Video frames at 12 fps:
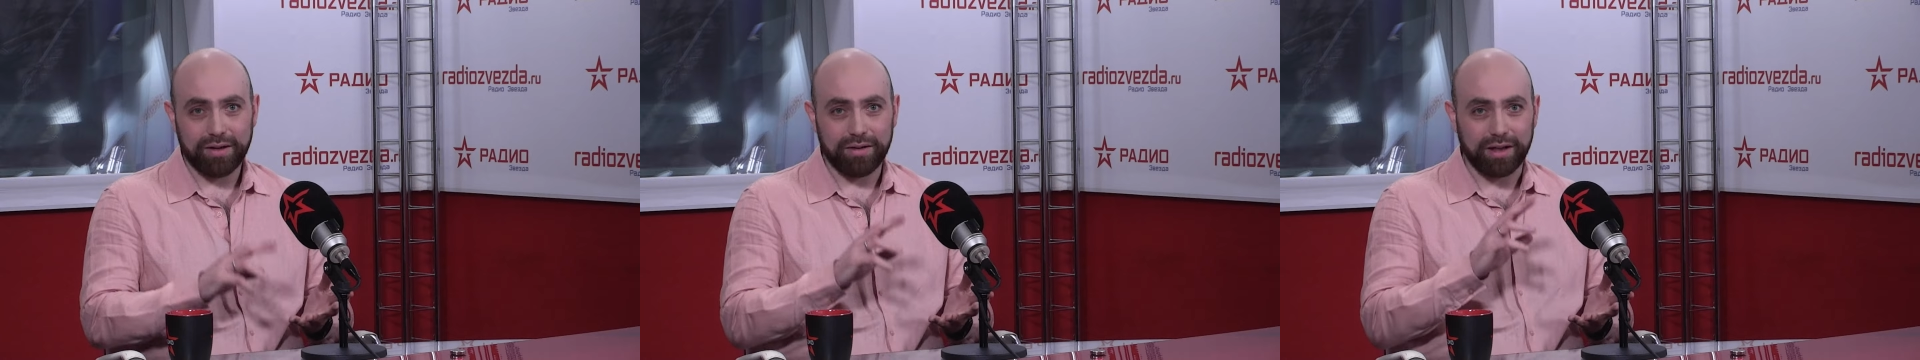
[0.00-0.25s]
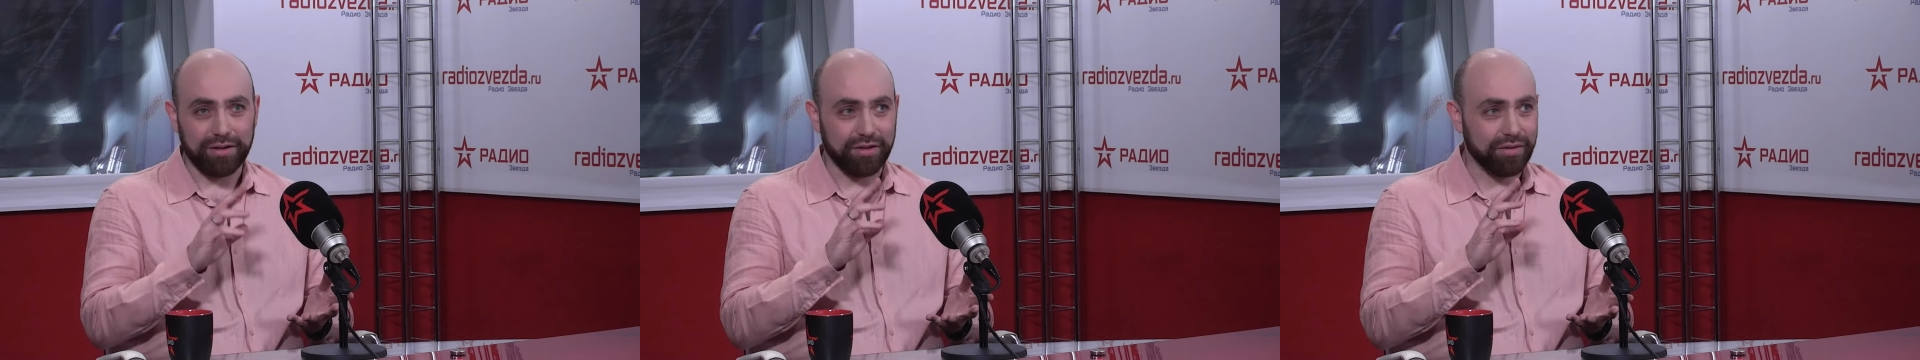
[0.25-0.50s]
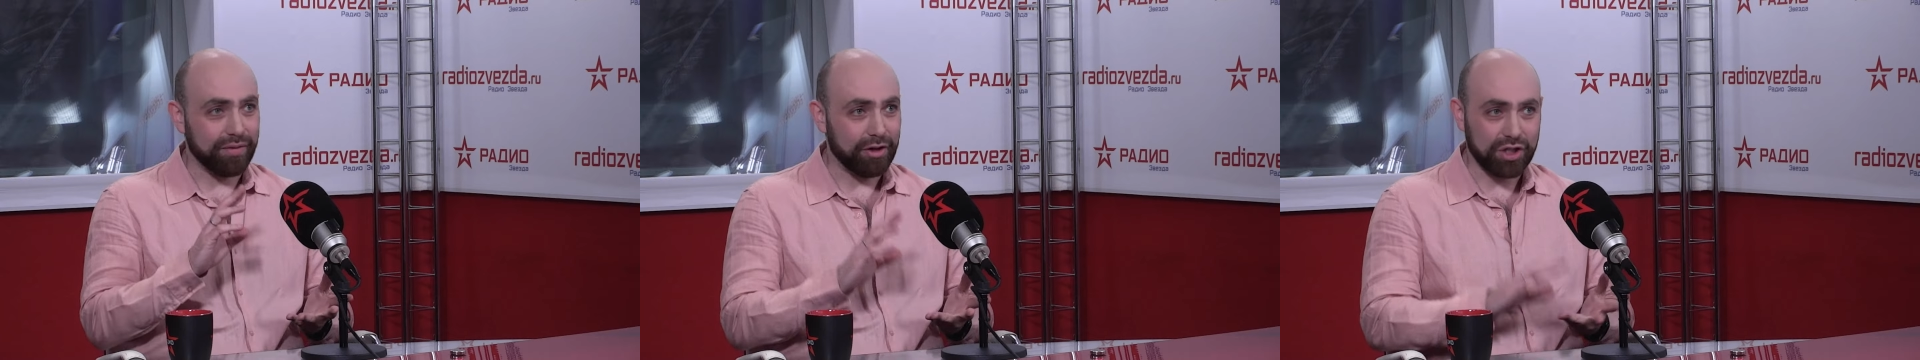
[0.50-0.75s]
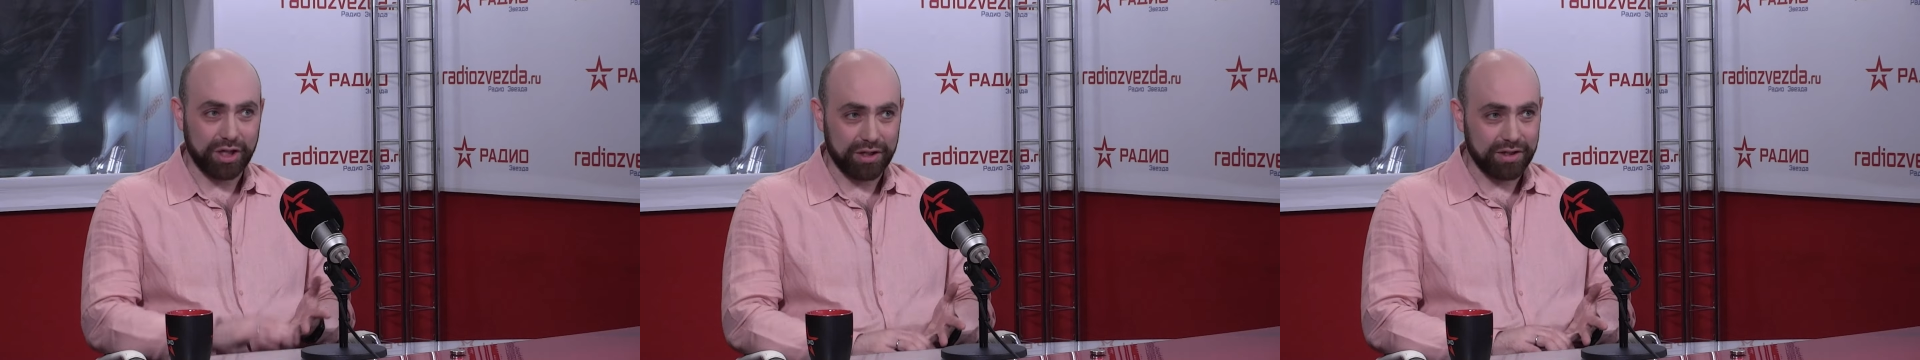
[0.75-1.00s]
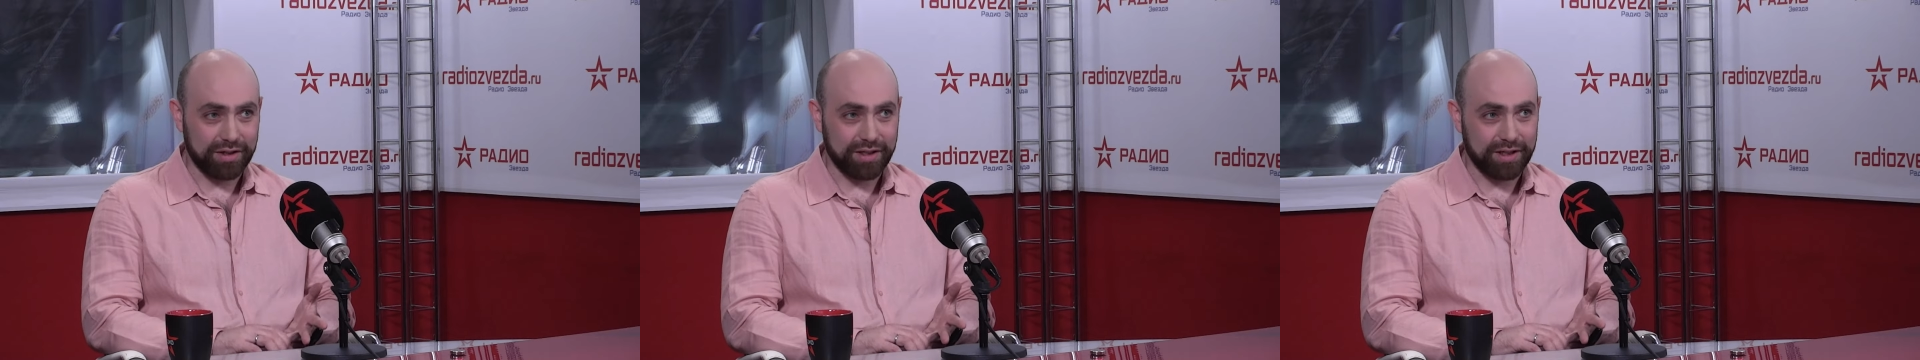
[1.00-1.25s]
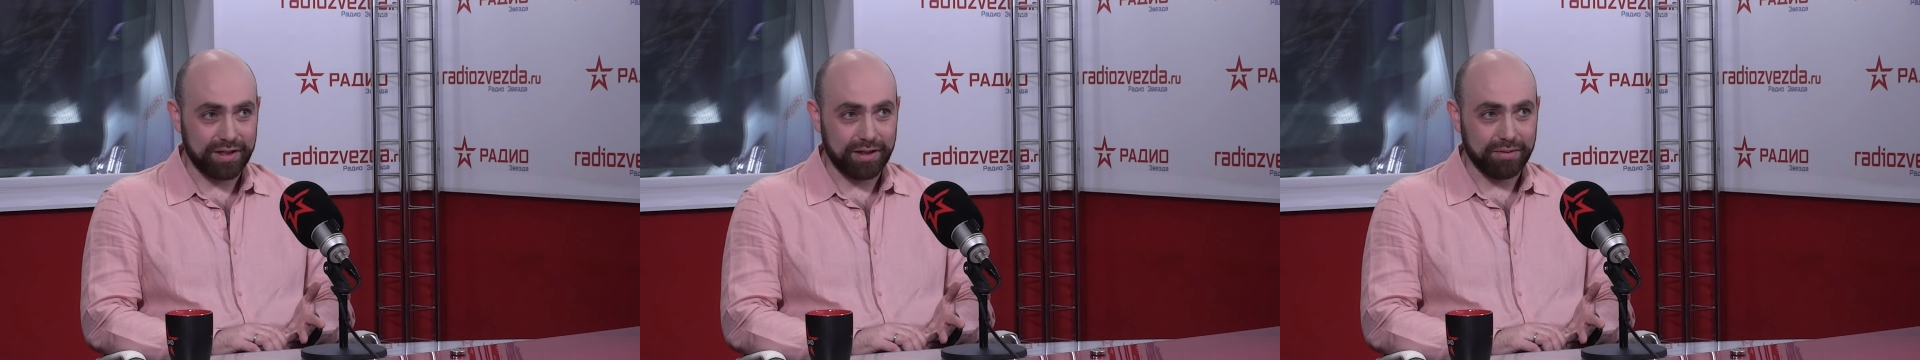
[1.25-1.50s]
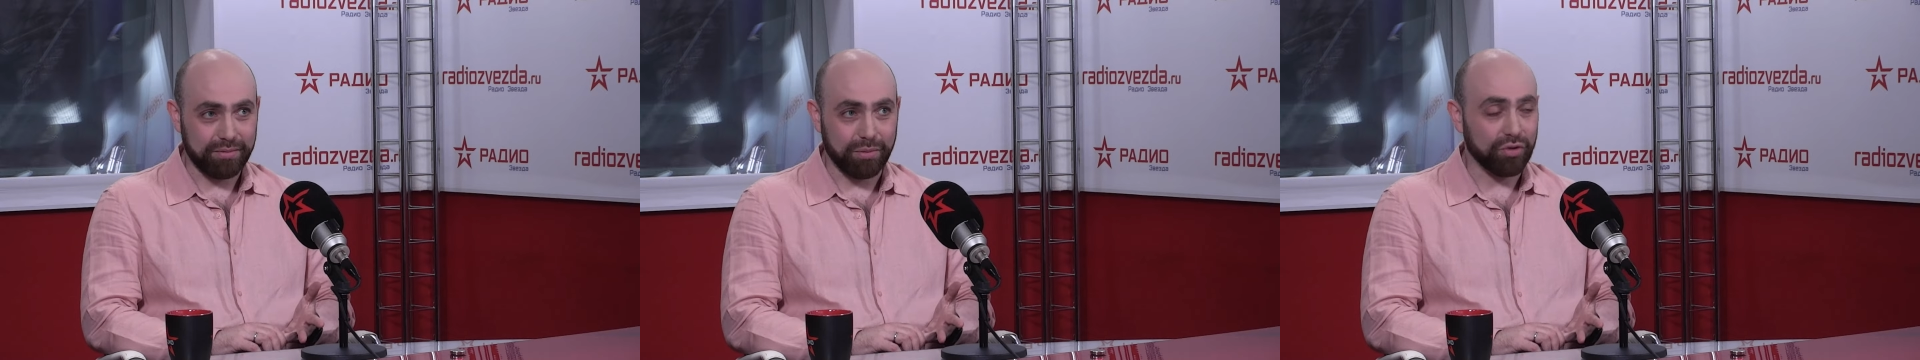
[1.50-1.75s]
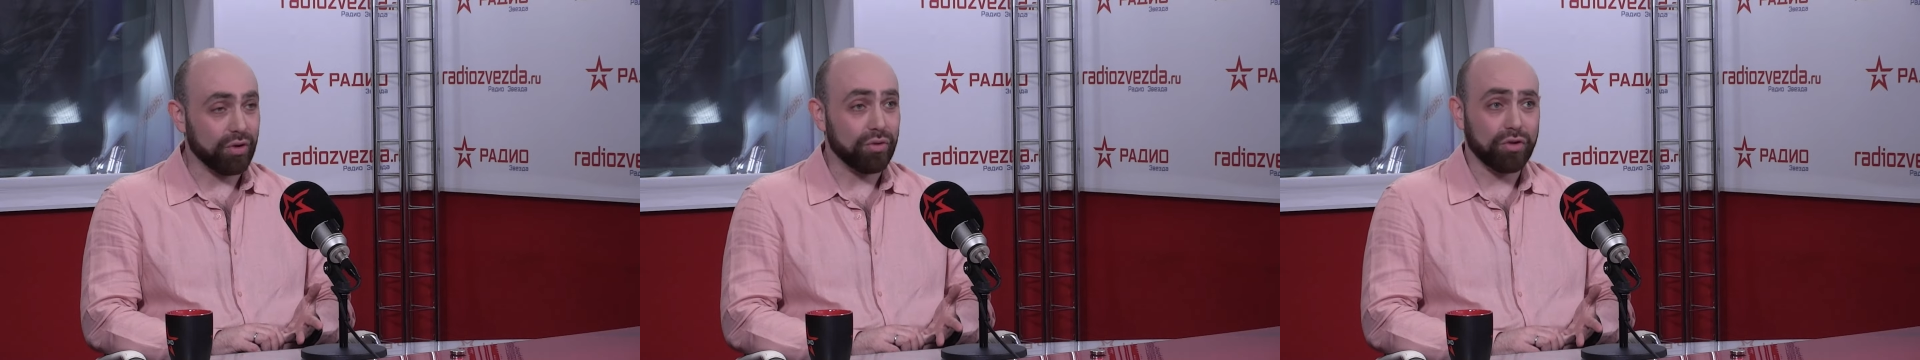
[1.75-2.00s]
London's a very dirty city.
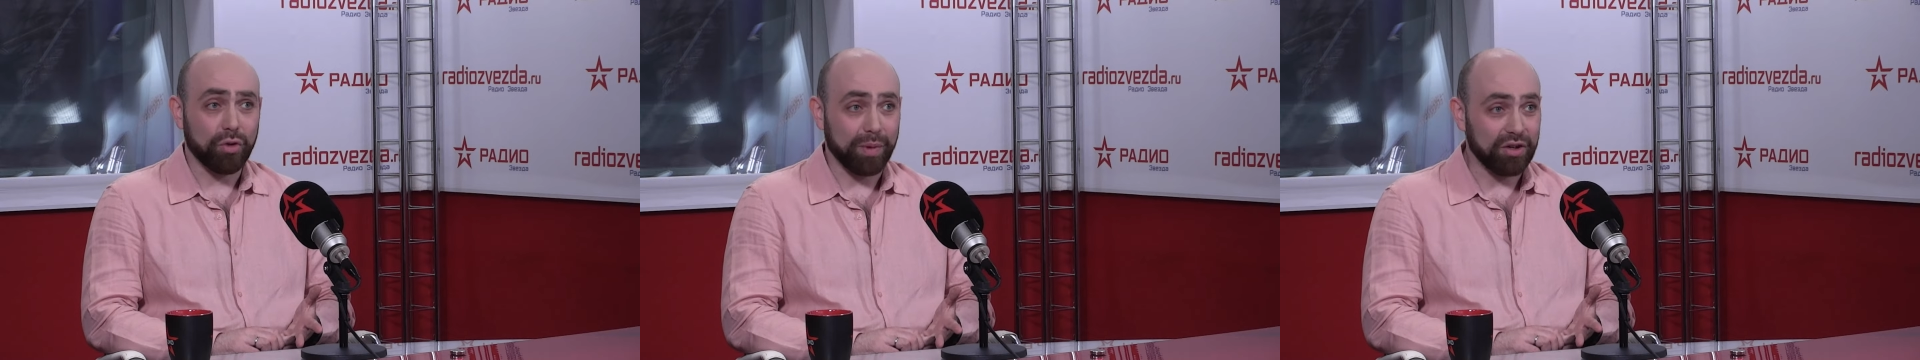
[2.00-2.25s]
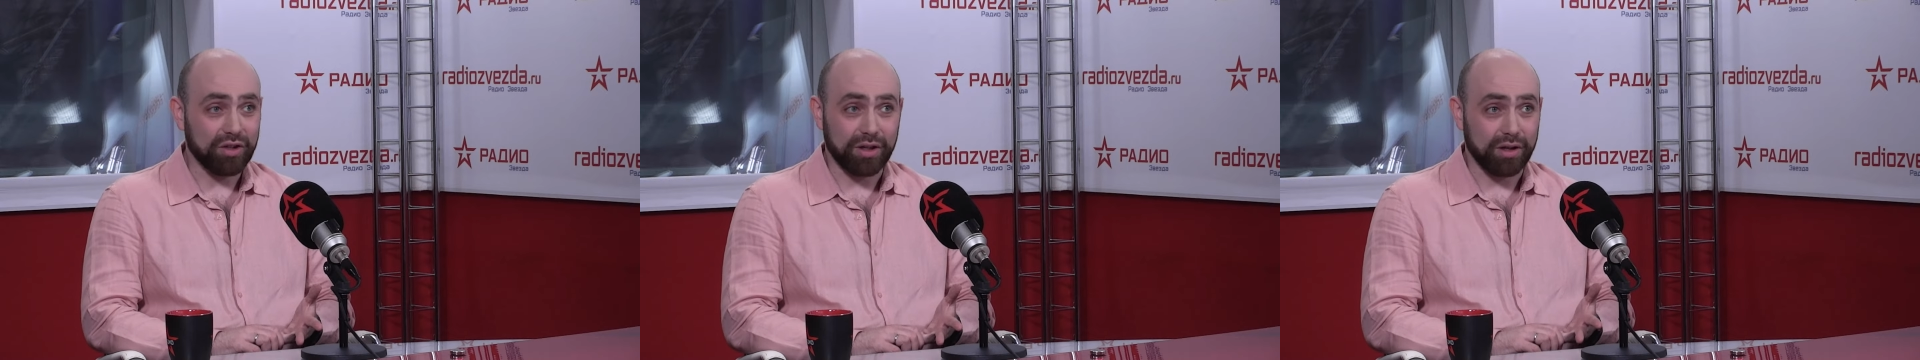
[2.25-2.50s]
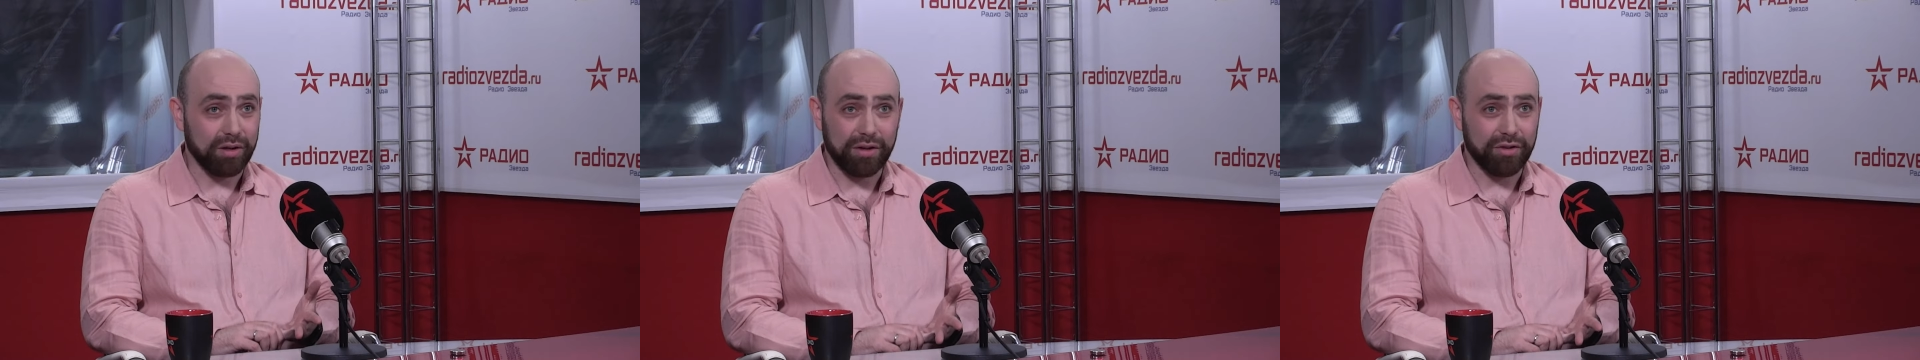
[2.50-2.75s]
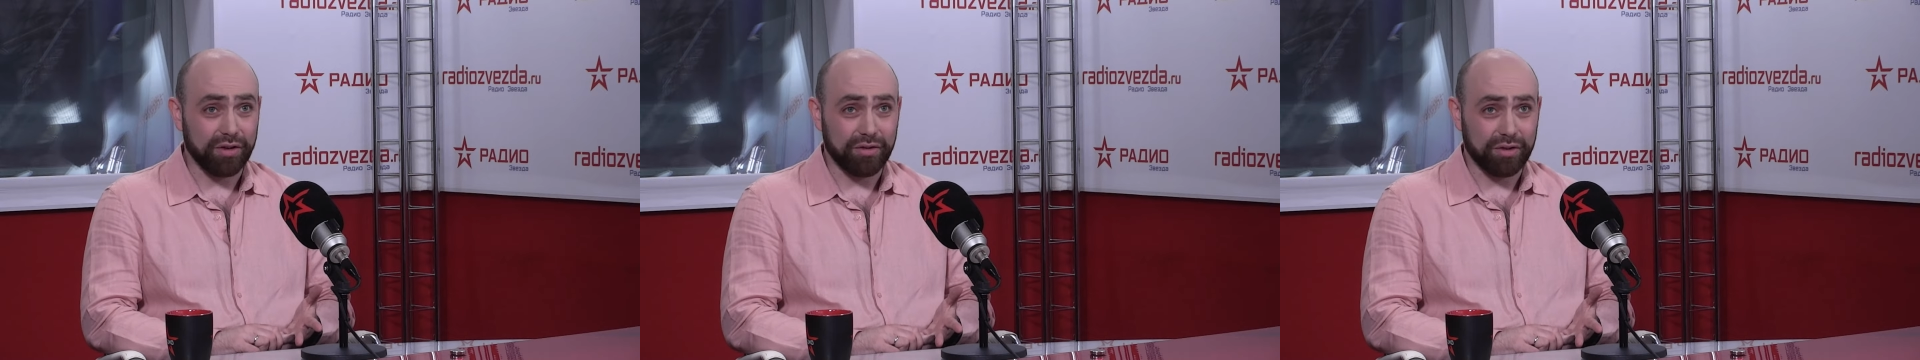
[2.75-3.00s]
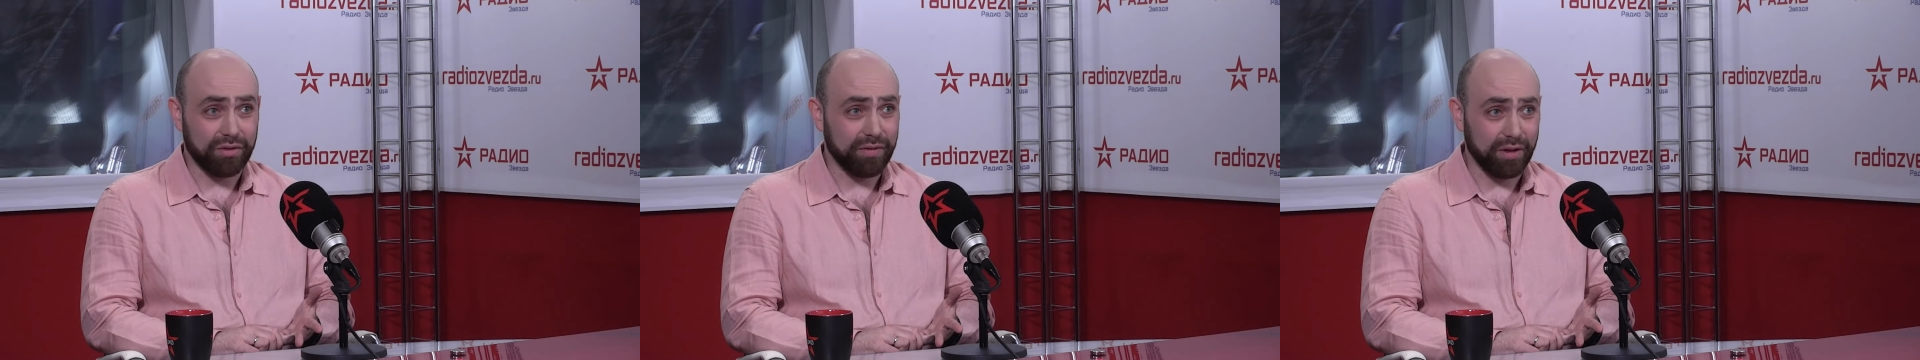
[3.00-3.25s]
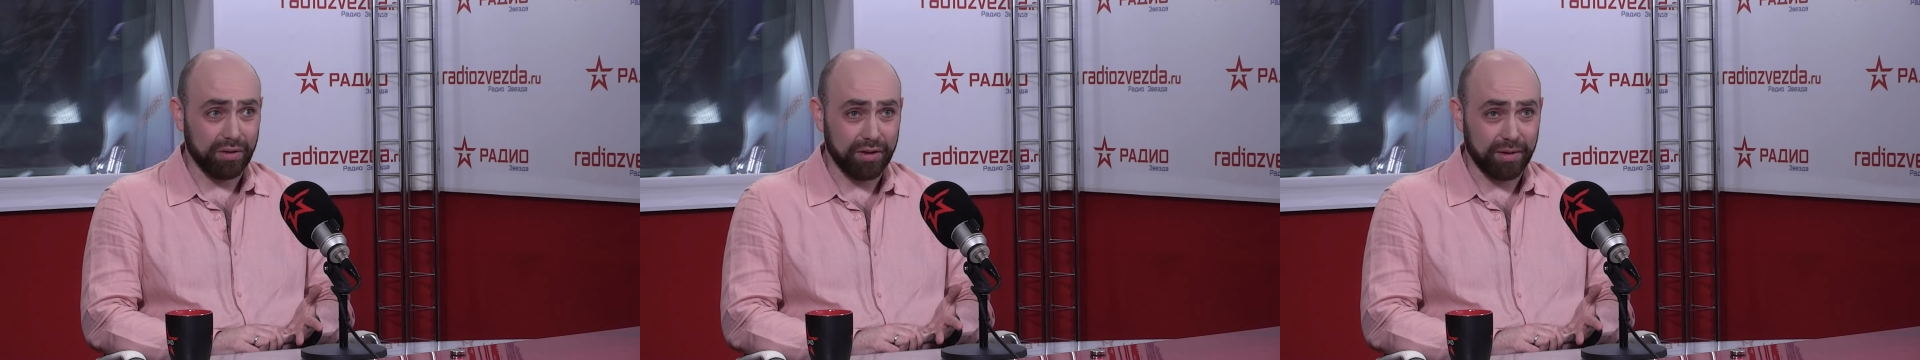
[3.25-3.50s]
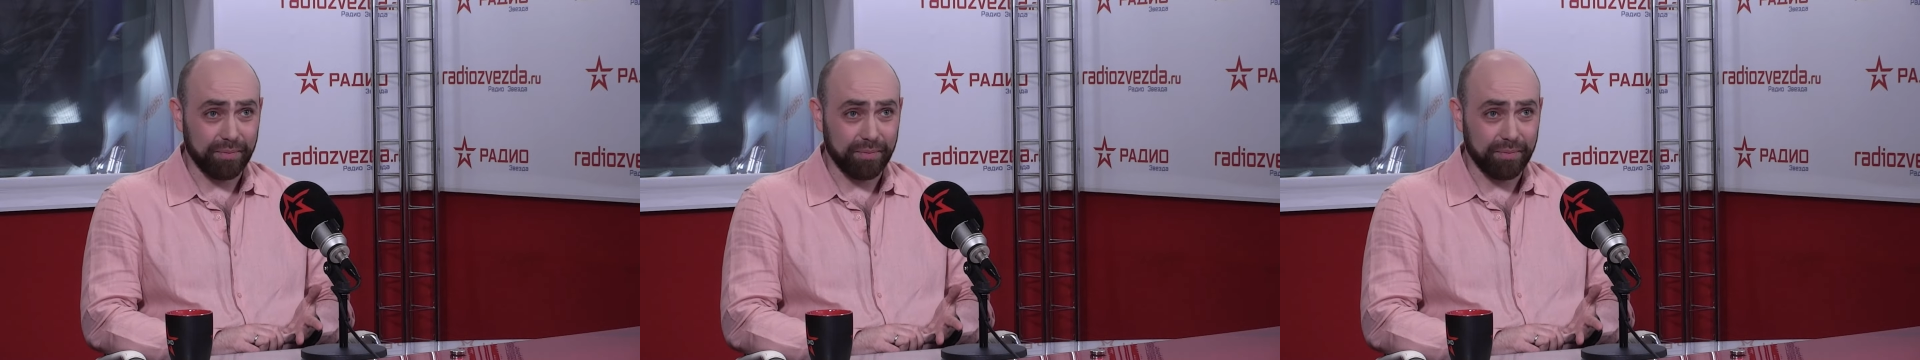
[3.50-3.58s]
Moscow's so much cleaner. London is just filthy.